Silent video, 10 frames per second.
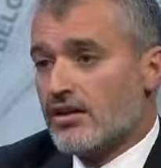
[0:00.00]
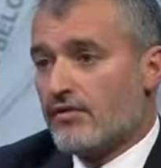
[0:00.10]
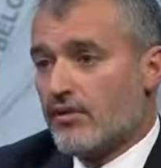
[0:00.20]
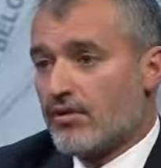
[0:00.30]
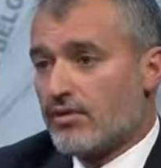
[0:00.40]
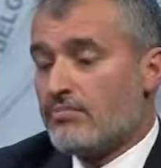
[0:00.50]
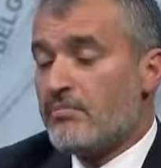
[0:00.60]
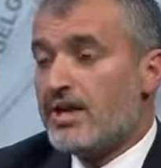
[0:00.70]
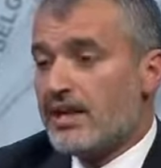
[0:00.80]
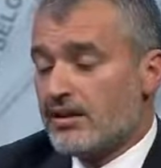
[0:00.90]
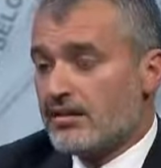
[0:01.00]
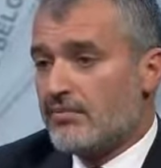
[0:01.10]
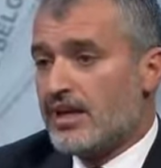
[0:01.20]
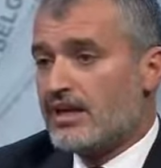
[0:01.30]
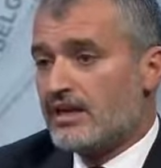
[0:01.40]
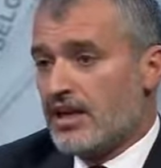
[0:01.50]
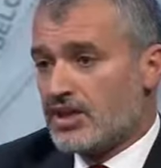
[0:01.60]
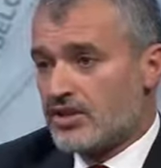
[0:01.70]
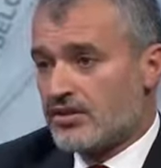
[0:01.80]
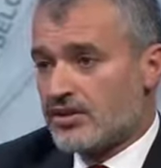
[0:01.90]
for many
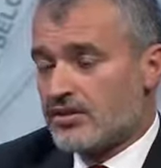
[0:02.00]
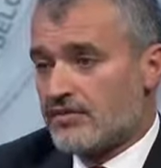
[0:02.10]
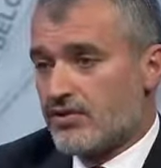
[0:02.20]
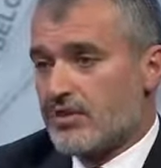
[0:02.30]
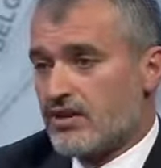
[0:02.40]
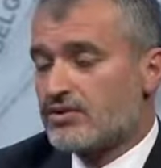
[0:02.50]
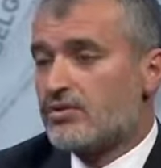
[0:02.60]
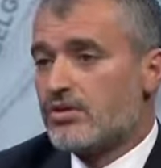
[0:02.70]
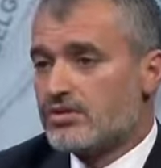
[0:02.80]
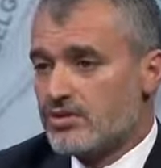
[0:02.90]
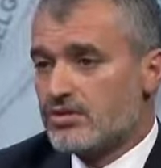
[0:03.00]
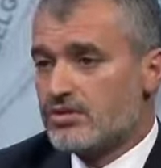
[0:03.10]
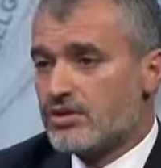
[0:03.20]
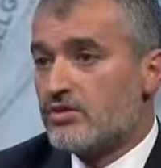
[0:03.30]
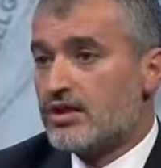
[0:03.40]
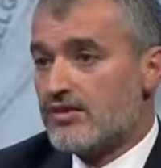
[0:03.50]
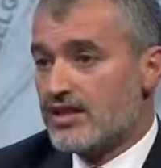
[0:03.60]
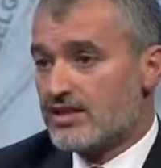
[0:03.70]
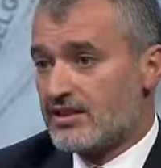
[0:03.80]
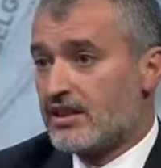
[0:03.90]
nationals from around the world to
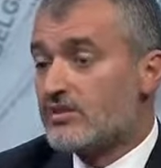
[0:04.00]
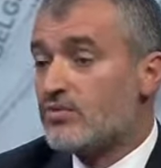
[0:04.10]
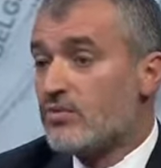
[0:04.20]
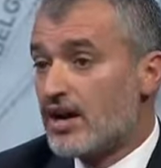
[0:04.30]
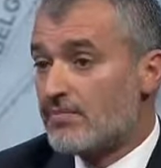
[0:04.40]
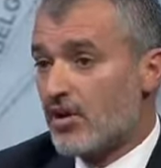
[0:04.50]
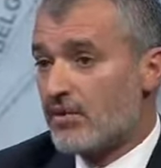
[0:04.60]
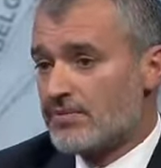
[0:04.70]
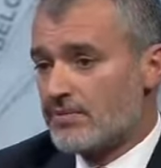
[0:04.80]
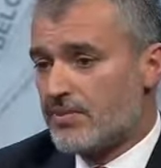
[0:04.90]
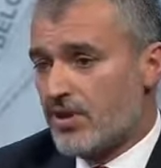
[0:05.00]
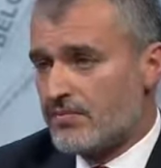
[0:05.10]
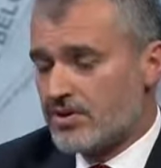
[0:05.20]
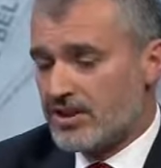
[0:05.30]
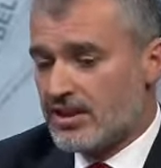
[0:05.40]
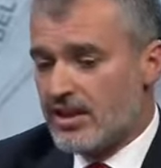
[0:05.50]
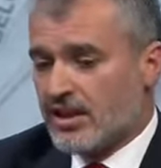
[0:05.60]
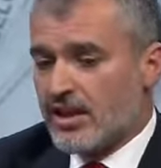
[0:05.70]
invest in and to buy property.